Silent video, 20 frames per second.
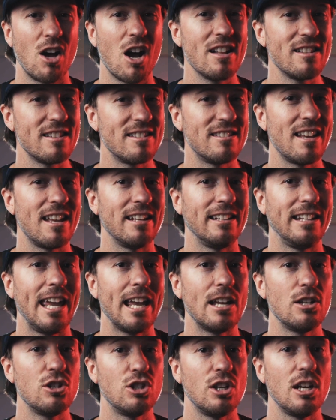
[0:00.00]
on set
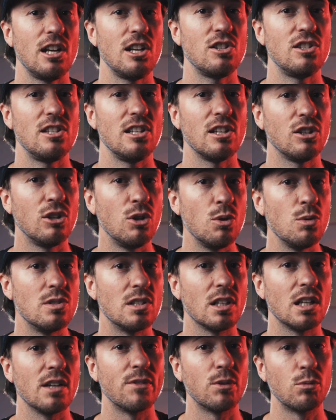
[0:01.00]
can change the
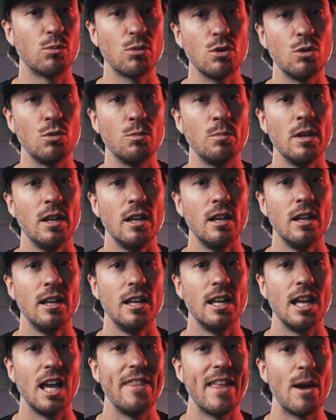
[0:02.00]
acoustic of a room,
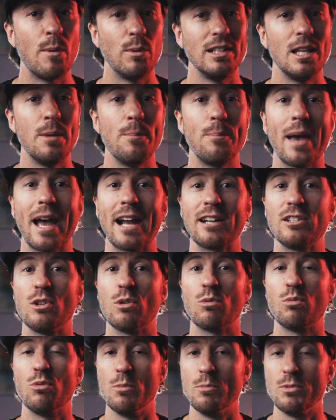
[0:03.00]
and that will impact
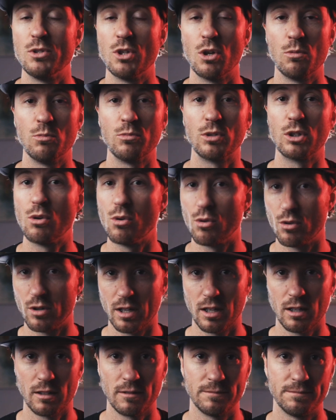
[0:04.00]
your room tone
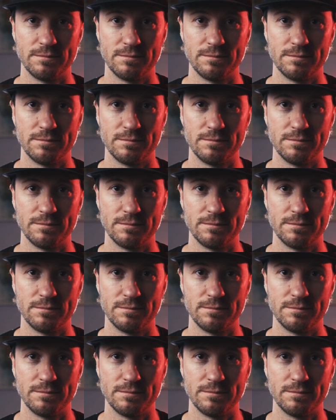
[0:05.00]
recording.